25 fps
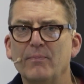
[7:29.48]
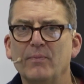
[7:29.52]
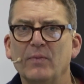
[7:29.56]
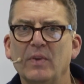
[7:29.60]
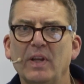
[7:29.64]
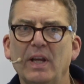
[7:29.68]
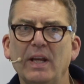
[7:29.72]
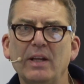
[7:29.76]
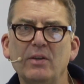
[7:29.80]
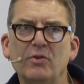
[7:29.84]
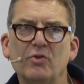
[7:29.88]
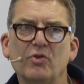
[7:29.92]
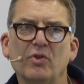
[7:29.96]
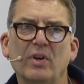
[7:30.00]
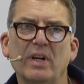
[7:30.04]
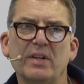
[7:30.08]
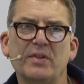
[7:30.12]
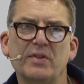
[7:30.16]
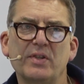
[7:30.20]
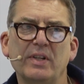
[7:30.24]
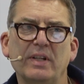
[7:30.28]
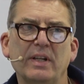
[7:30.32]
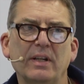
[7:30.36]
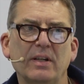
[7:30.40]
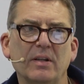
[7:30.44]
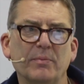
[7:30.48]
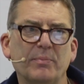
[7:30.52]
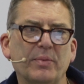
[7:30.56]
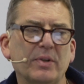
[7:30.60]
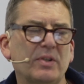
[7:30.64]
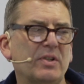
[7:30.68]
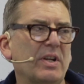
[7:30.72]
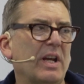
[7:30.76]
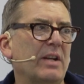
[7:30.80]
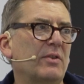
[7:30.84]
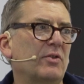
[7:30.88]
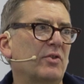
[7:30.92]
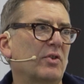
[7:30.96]
interested in the
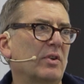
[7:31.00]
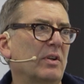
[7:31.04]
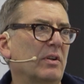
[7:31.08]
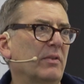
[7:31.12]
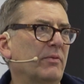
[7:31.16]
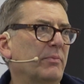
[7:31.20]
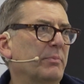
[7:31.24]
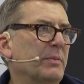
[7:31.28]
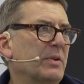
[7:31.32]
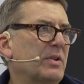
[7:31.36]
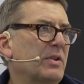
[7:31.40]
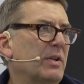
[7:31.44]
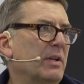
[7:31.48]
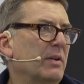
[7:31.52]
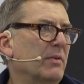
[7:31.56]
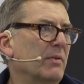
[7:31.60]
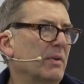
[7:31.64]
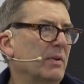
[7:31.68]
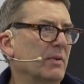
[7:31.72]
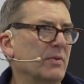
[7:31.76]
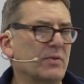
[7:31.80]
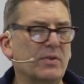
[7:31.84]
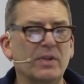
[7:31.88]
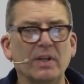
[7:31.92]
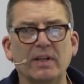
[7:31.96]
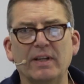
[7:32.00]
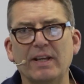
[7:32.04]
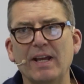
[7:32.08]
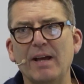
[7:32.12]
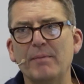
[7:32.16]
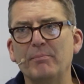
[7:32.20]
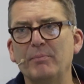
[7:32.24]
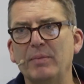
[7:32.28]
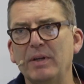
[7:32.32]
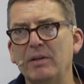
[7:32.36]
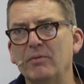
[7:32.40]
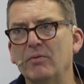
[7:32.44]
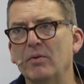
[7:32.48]
potential of materials that can
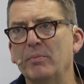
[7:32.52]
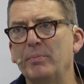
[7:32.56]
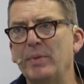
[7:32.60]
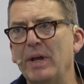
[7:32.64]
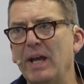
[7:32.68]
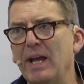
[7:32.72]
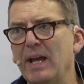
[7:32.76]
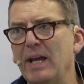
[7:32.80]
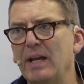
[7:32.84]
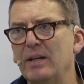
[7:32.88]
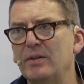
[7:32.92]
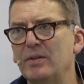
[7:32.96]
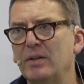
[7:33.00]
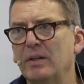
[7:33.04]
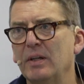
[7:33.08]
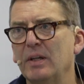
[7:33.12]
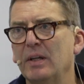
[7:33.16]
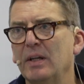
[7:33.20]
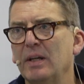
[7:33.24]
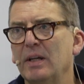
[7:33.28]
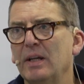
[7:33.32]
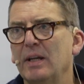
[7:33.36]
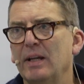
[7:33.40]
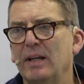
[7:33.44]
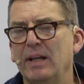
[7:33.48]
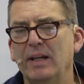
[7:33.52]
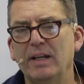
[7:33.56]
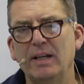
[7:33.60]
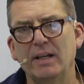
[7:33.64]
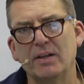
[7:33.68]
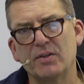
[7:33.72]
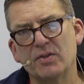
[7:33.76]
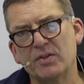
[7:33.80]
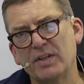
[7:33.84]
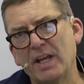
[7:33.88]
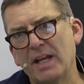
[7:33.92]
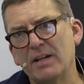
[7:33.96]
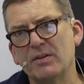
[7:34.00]
be repaired. It
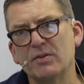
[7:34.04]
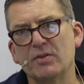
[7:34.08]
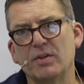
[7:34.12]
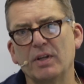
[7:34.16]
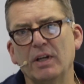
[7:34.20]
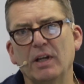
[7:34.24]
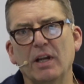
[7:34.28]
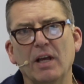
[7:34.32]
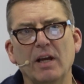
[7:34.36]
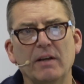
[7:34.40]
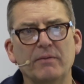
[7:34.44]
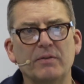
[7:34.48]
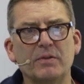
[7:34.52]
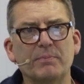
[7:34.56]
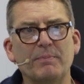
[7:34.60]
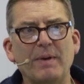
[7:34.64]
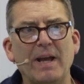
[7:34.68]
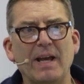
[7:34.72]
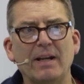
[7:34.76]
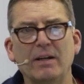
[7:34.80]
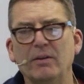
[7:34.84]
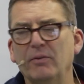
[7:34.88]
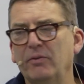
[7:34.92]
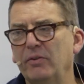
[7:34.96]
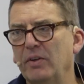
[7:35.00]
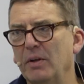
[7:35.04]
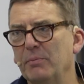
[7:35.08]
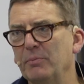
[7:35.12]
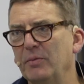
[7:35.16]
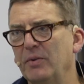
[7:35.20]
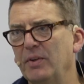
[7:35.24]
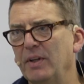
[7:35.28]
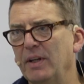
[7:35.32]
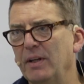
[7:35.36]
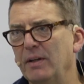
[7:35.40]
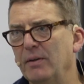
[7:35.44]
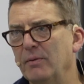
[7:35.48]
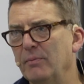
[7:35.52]
extends the lifespan of
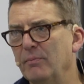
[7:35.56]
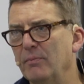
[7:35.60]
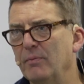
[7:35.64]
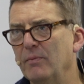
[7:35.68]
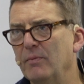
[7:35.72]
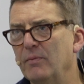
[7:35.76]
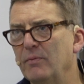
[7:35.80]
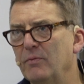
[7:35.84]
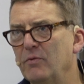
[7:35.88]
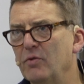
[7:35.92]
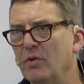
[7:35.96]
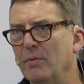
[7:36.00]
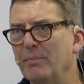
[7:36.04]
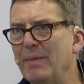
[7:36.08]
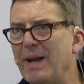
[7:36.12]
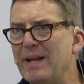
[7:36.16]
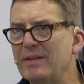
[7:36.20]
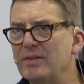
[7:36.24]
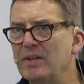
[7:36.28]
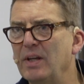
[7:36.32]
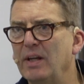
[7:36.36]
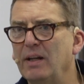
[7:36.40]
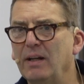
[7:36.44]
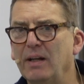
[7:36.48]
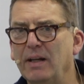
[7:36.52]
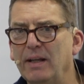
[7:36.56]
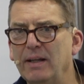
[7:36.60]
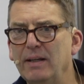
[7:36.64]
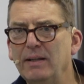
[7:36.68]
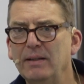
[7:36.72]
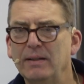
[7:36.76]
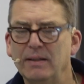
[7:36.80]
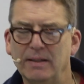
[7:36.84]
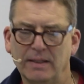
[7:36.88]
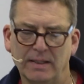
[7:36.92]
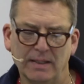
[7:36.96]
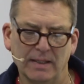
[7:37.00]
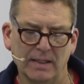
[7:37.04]
something dramatically,
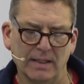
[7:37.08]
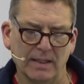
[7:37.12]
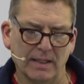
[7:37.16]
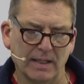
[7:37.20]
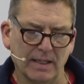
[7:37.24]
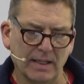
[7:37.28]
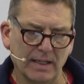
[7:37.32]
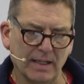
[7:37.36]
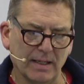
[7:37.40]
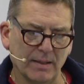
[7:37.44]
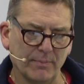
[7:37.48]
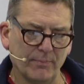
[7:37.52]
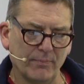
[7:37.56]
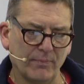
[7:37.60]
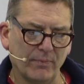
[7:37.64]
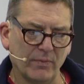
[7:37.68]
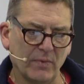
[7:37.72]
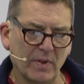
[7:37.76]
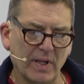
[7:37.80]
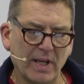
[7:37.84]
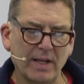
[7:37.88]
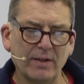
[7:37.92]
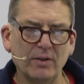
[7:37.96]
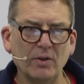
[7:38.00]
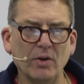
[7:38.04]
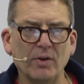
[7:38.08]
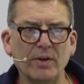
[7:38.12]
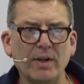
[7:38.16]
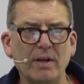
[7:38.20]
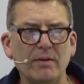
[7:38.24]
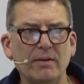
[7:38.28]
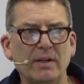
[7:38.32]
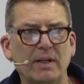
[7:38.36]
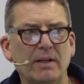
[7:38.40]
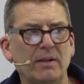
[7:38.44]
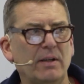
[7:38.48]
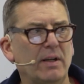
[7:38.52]
and not only